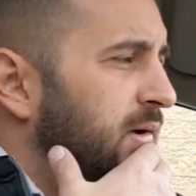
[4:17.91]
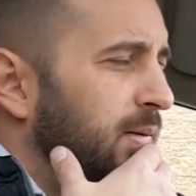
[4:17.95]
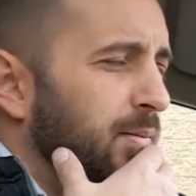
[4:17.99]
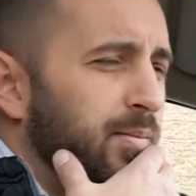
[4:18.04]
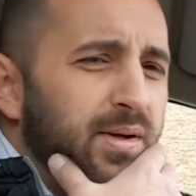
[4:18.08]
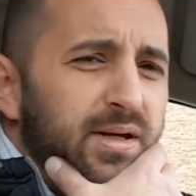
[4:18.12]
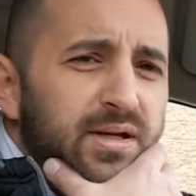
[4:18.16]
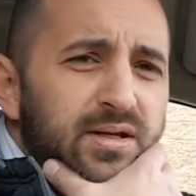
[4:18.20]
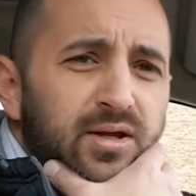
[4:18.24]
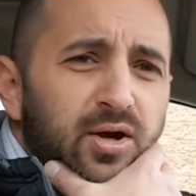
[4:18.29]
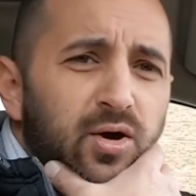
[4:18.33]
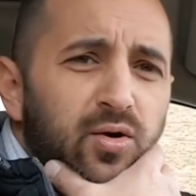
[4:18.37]

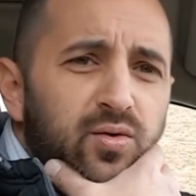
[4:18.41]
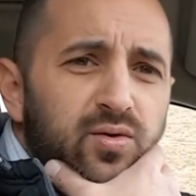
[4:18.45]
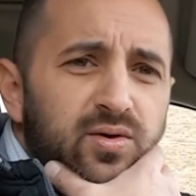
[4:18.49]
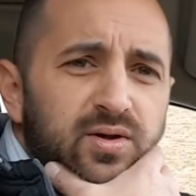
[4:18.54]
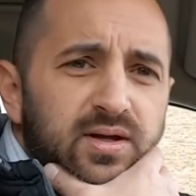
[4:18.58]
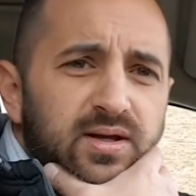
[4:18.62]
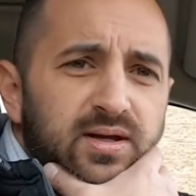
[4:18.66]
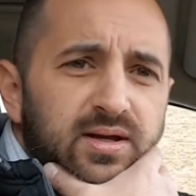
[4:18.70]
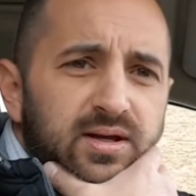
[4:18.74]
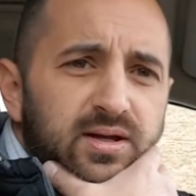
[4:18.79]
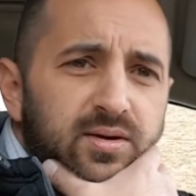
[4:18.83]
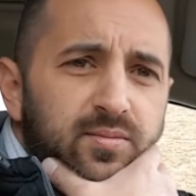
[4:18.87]
be
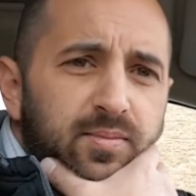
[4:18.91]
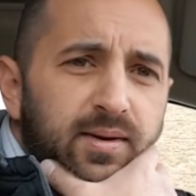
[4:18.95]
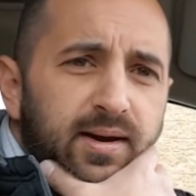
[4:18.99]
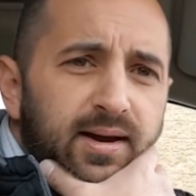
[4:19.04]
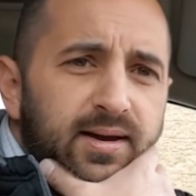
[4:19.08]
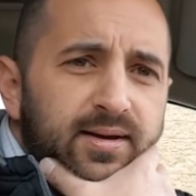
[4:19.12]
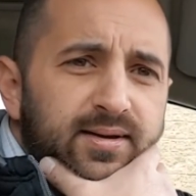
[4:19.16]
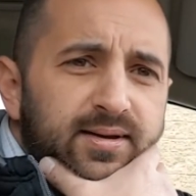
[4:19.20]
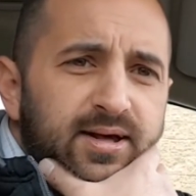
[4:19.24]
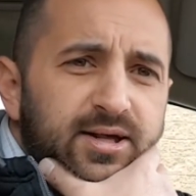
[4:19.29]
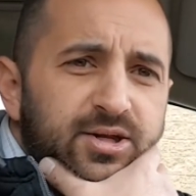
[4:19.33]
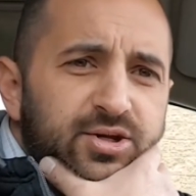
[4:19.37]
nosy and pay
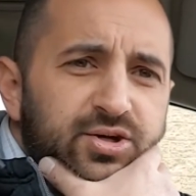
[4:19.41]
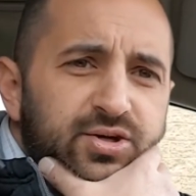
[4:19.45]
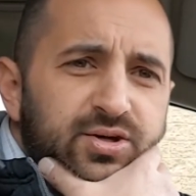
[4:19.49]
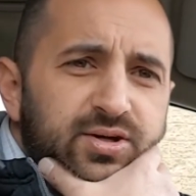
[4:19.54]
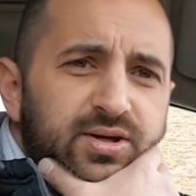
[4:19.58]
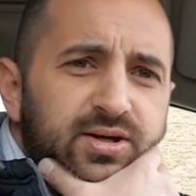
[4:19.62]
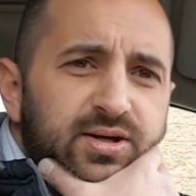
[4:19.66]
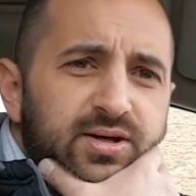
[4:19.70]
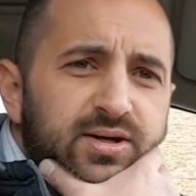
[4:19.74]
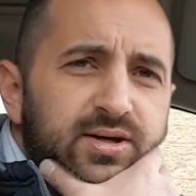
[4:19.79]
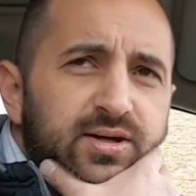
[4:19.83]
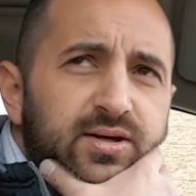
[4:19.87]
attention
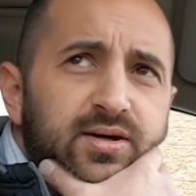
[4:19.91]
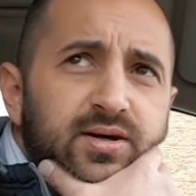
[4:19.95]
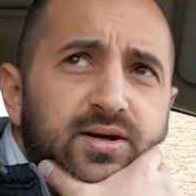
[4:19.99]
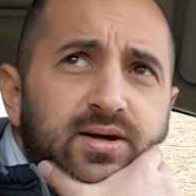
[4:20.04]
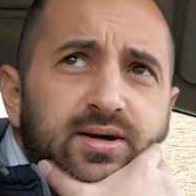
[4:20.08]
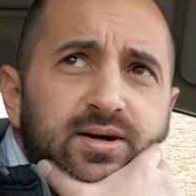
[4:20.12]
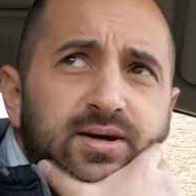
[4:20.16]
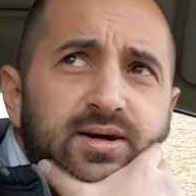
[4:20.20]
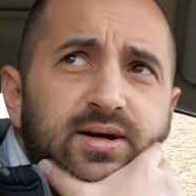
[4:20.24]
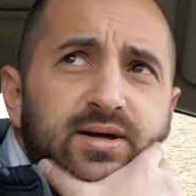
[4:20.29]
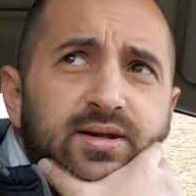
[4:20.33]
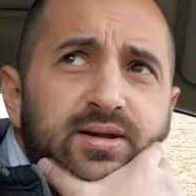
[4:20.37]
to you,
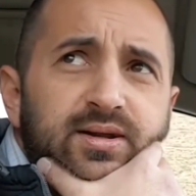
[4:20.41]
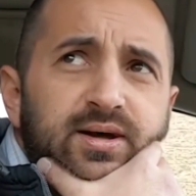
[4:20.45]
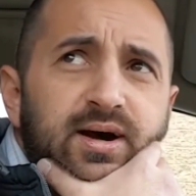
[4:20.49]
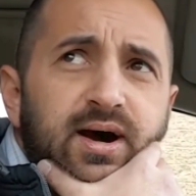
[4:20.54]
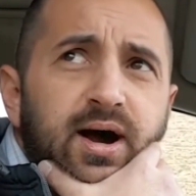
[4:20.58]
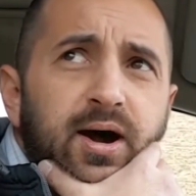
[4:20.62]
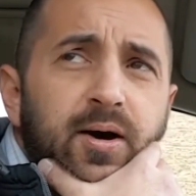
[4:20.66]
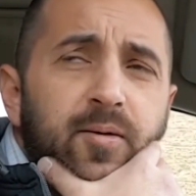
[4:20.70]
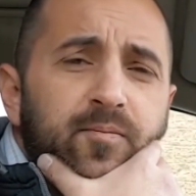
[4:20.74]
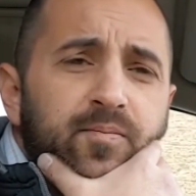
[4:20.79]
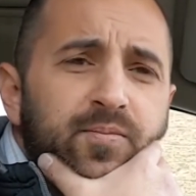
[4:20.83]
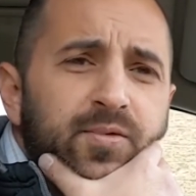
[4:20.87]
and
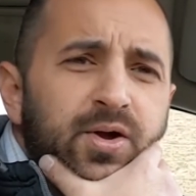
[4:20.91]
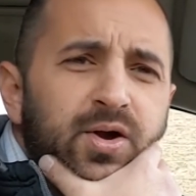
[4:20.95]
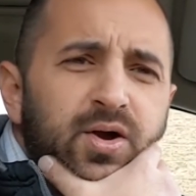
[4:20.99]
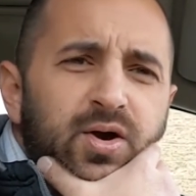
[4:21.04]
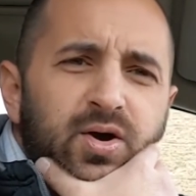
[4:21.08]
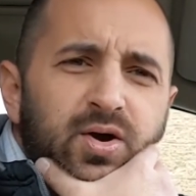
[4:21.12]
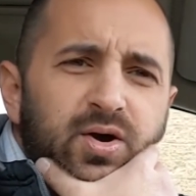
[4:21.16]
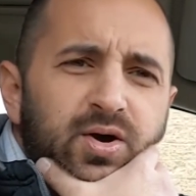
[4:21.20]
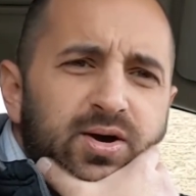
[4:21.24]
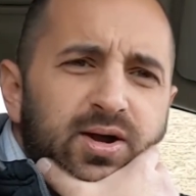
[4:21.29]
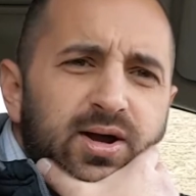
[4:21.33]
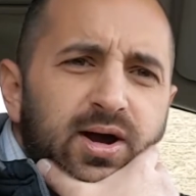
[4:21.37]

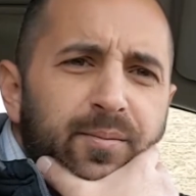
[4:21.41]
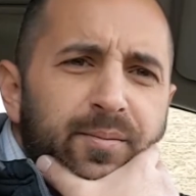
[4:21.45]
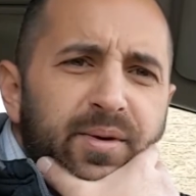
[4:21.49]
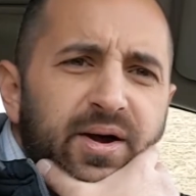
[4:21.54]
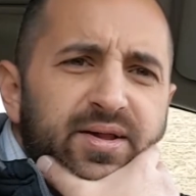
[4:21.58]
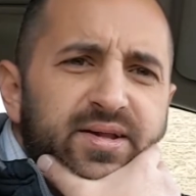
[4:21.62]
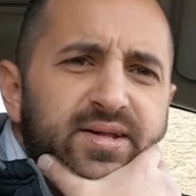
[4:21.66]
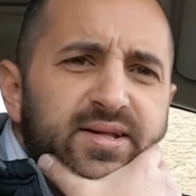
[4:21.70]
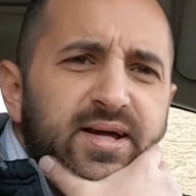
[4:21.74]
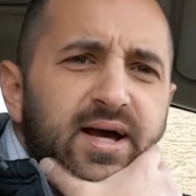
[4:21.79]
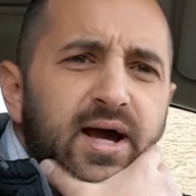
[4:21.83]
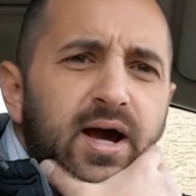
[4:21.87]
come
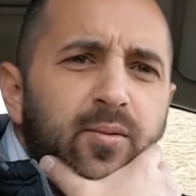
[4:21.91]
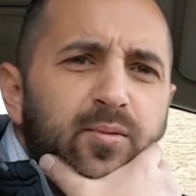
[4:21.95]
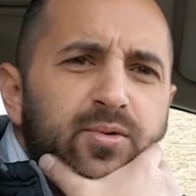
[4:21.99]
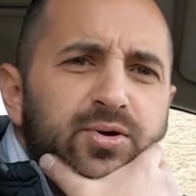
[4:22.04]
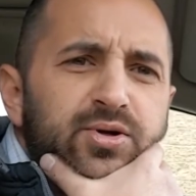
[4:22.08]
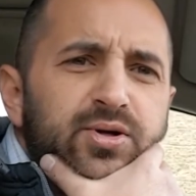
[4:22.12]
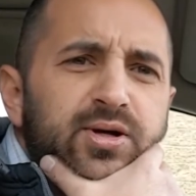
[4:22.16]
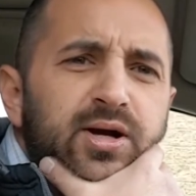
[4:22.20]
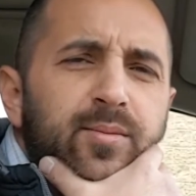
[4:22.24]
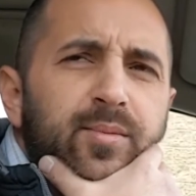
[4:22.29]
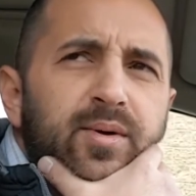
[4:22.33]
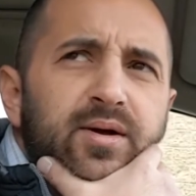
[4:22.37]
outside when
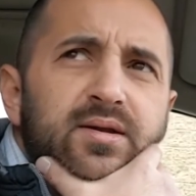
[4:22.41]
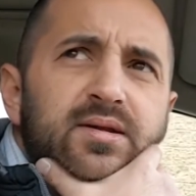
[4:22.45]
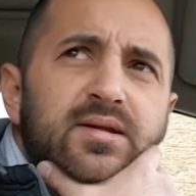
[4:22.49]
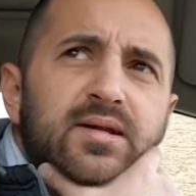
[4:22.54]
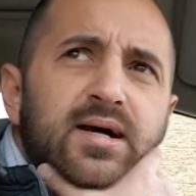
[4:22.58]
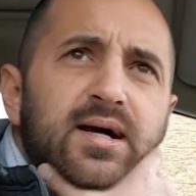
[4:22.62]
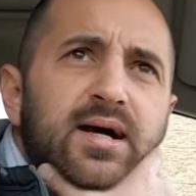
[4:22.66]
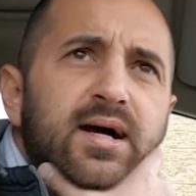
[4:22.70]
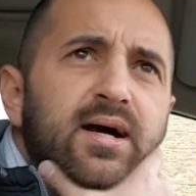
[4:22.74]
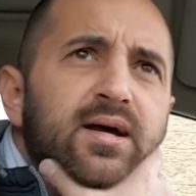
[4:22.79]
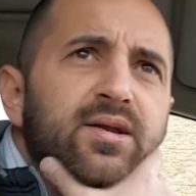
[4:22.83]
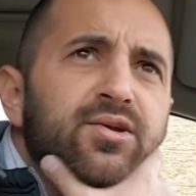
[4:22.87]
you come
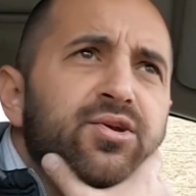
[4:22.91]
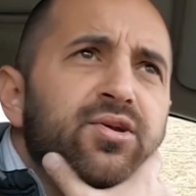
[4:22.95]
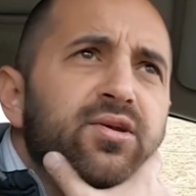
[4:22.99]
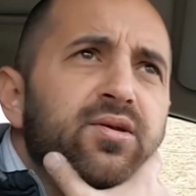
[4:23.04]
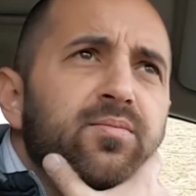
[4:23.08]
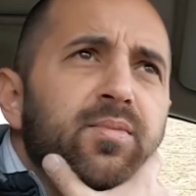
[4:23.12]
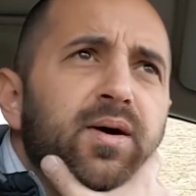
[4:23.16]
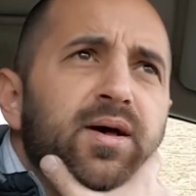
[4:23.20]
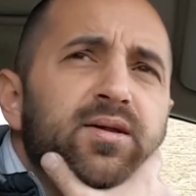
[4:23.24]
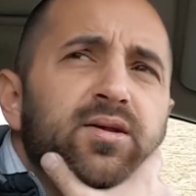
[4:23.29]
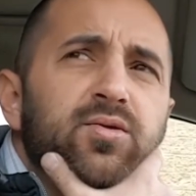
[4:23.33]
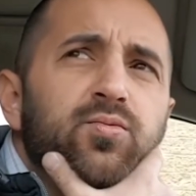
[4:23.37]
outside and just
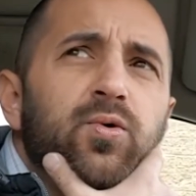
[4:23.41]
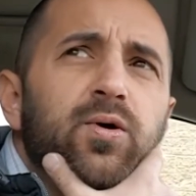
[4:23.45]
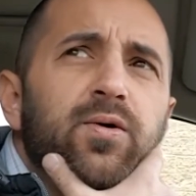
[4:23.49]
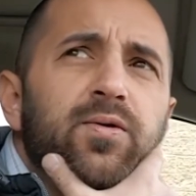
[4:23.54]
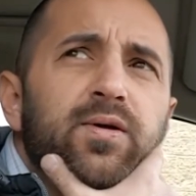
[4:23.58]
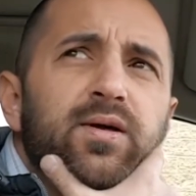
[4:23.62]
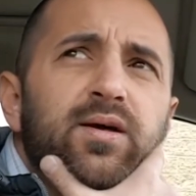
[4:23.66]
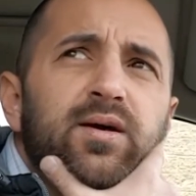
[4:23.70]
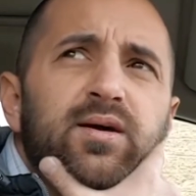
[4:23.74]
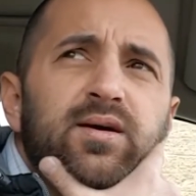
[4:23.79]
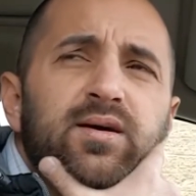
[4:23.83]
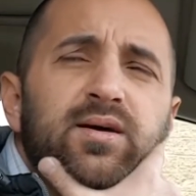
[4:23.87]
mess with
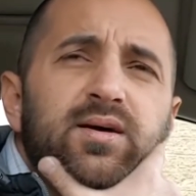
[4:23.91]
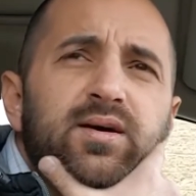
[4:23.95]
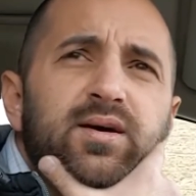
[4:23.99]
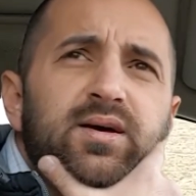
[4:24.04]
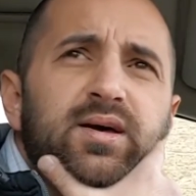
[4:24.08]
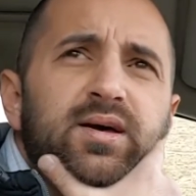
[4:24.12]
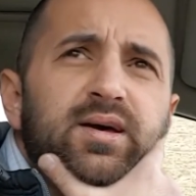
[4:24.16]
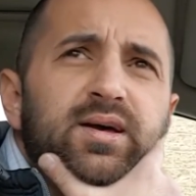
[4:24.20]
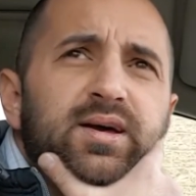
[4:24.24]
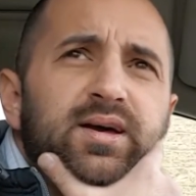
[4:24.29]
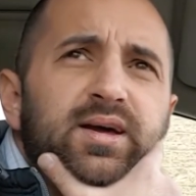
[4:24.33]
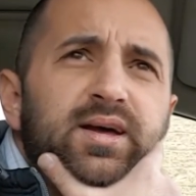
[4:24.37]
you,
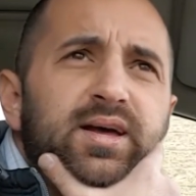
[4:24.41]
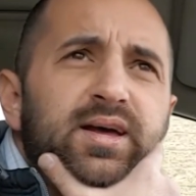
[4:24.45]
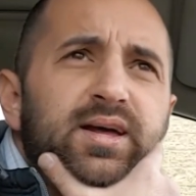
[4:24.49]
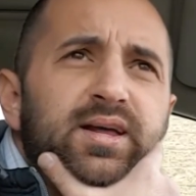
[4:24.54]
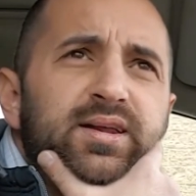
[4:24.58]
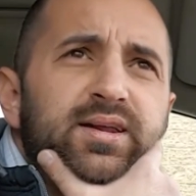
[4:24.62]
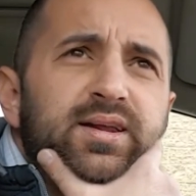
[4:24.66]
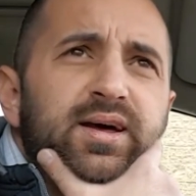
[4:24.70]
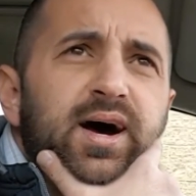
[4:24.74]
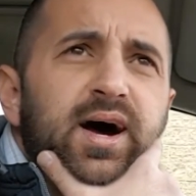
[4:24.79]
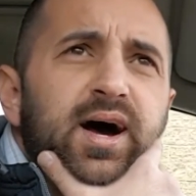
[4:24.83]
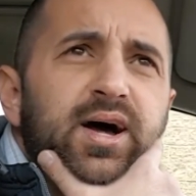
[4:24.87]

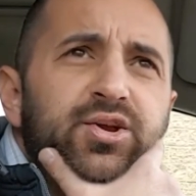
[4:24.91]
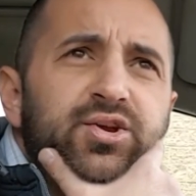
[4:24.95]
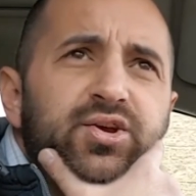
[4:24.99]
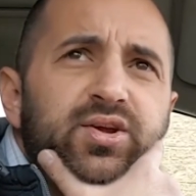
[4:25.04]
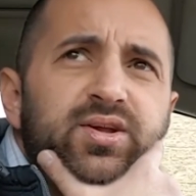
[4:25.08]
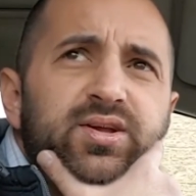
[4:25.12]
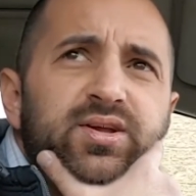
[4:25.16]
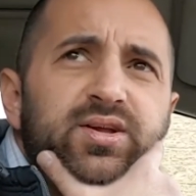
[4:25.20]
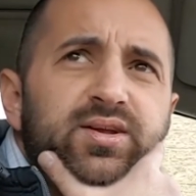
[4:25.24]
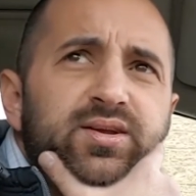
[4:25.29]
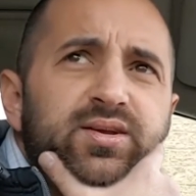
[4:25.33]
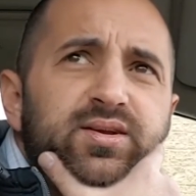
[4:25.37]
and
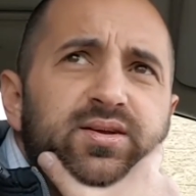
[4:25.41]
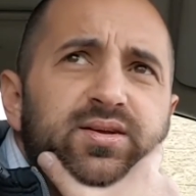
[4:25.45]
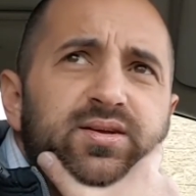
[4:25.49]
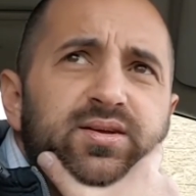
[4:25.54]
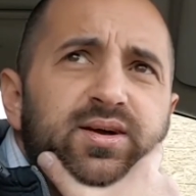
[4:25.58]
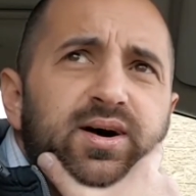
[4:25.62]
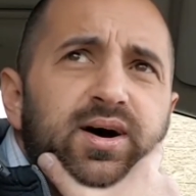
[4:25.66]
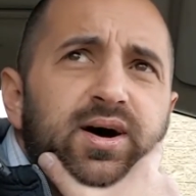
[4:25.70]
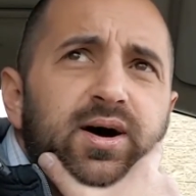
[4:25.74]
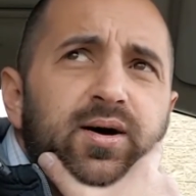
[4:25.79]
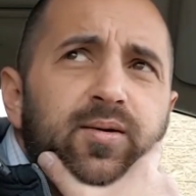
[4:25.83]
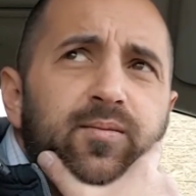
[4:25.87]
just
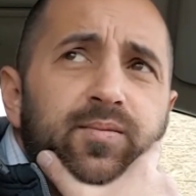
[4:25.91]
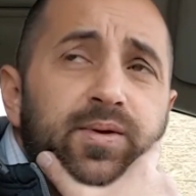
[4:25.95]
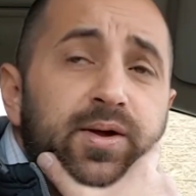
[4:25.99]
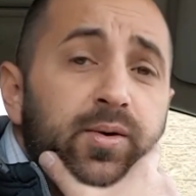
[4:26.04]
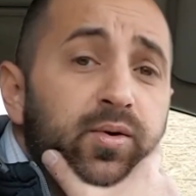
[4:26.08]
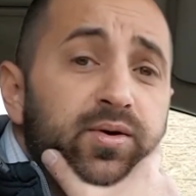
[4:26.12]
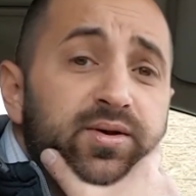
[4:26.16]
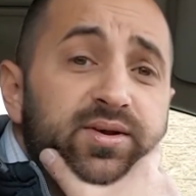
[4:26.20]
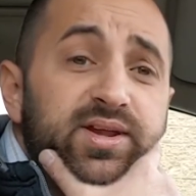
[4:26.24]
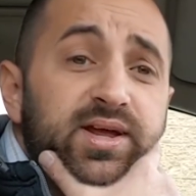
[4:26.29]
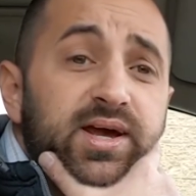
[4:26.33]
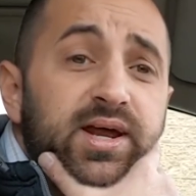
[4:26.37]
they
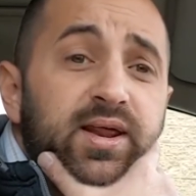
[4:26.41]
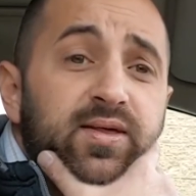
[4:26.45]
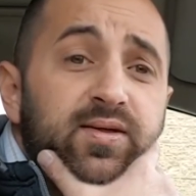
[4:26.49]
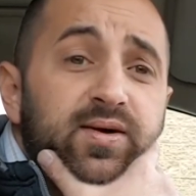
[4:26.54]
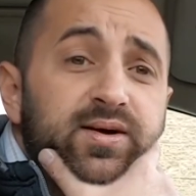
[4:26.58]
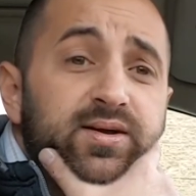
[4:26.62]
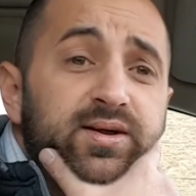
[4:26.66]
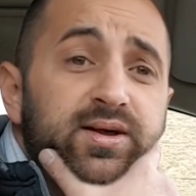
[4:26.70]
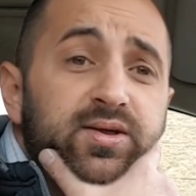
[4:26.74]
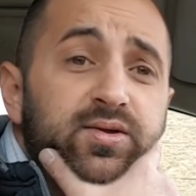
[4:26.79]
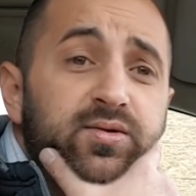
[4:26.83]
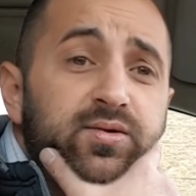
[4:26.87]
won't say
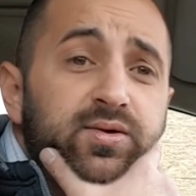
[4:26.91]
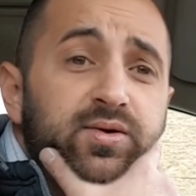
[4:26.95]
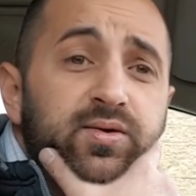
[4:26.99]
anything either.